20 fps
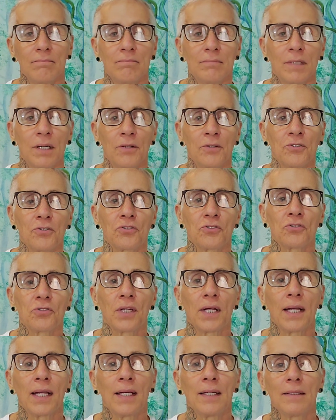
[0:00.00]
Another
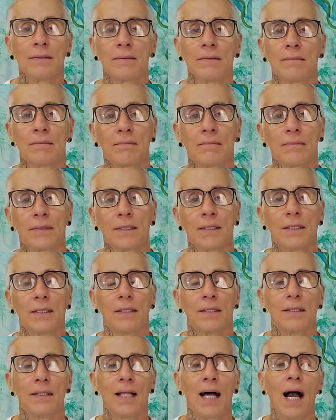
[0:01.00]
strain.
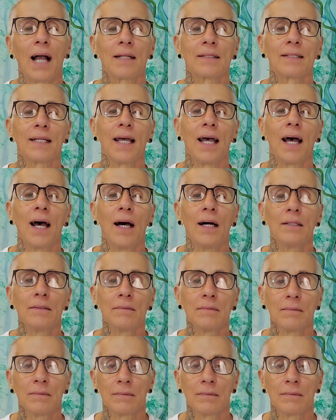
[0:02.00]
Lockdown,